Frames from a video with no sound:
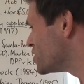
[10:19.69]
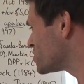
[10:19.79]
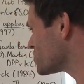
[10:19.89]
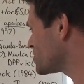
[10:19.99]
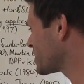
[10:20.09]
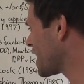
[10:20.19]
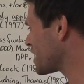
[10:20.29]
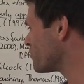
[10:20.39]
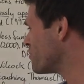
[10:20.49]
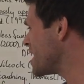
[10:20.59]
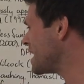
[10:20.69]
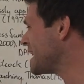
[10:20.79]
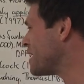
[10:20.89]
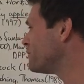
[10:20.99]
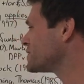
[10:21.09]
Just to kind of
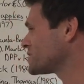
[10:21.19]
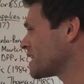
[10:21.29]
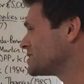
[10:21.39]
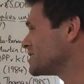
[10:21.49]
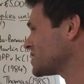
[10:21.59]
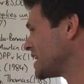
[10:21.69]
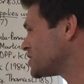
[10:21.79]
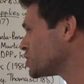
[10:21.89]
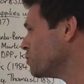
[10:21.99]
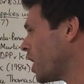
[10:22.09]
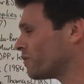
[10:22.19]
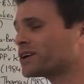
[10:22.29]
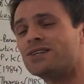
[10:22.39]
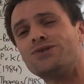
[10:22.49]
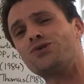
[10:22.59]
really emphasize this issue
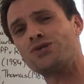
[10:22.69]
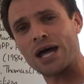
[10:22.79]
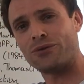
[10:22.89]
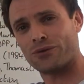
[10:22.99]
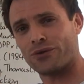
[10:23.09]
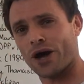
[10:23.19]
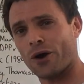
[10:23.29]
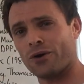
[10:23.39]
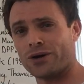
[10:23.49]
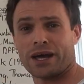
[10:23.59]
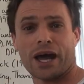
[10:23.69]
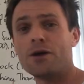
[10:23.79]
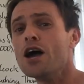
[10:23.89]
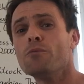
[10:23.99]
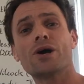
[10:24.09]
of consent though,
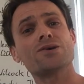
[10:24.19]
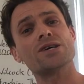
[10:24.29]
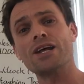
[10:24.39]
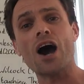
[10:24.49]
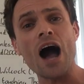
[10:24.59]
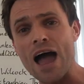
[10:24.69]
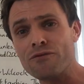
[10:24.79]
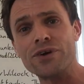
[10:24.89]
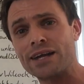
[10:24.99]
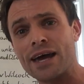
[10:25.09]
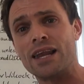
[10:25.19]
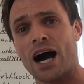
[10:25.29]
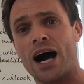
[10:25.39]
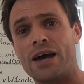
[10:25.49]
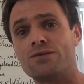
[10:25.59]
okay? Because in our everyday
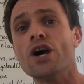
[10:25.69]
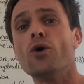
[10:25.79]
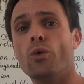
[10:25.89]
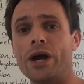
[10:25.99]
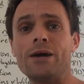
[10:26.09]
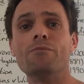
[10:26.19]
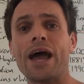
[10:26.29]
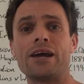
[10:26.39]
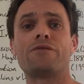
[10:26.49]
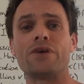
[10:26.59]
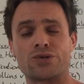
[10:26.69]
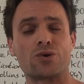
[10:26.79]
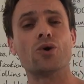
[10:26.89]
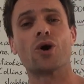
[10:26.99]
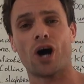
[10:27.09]
lives, we make
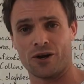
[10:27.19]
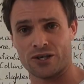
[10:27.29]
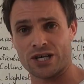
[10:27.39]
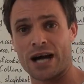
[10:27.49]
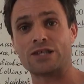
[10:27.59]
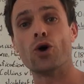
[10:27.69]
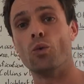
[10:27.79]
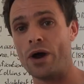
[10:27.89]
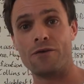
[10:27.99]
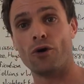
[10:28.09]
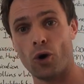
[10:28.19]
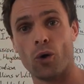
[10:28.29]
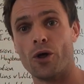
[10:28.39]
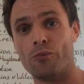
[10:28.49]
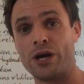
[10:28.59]
physical contact with
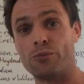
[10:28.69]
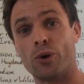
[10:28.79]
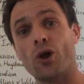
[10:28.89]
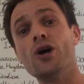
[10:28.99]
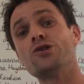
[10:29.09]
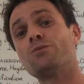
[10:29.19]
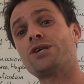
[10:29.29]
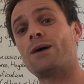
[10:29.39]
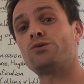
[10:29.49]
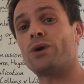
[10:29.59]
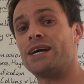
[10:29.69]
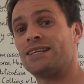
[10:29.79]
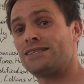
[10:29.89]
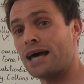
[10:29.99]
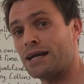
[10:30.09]
other people. Sometimes we
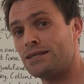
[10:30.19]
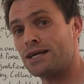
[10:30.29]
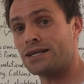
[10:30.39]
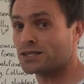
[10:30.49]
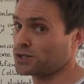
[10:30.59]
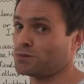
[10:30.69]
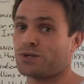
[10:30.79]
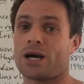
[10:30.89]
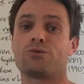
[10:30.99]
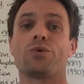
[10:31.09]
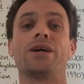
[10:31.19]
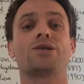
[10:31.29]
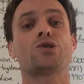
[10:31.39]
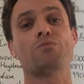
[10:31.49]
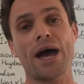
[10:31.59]
intend it, sometimes we
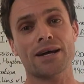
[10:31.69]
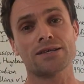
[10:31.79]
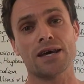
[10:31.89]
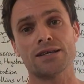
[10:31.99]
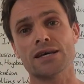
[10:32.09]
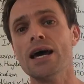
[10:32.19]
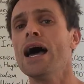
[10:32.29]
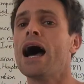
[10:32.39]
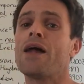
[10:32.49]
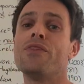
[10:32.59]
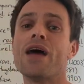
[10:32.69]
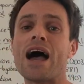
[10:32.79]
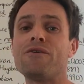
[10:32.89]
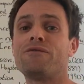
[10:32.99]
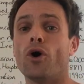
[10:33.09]
expect it, and
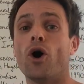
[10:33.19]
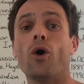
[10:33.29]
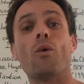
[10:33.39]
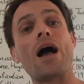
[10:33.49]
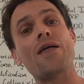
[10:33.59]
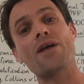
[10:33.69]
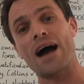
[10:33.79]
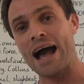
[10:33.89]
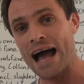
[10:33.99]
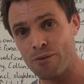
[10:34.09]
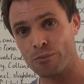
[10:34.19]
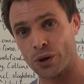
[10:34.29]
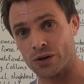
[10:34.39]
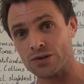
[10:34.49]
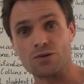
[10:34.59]
therefore, where that
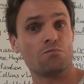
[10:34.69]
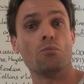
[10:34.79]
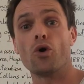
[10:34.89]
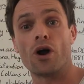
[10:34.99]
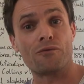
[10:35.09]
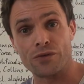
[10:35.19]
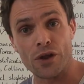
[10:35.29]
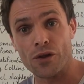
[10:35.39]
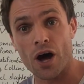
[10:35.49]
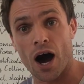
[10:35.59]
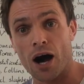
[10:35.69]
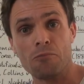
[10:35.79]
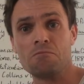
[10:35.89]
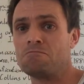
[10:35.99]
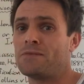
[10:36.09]
happens, more often than
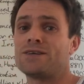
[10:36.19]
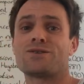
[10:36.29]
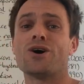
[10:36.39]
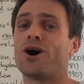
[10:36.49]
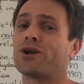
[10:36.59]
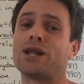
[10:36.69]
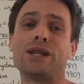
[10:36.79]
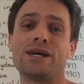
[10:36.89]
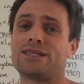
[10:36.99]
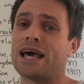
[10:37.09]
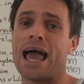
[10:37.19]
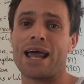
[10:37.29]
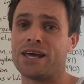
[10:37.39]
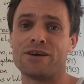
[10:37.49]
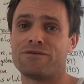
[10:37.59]
not, it's not going to lead to
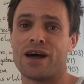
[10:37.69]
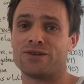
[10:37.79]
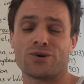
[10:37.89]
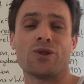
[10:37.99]
any offence.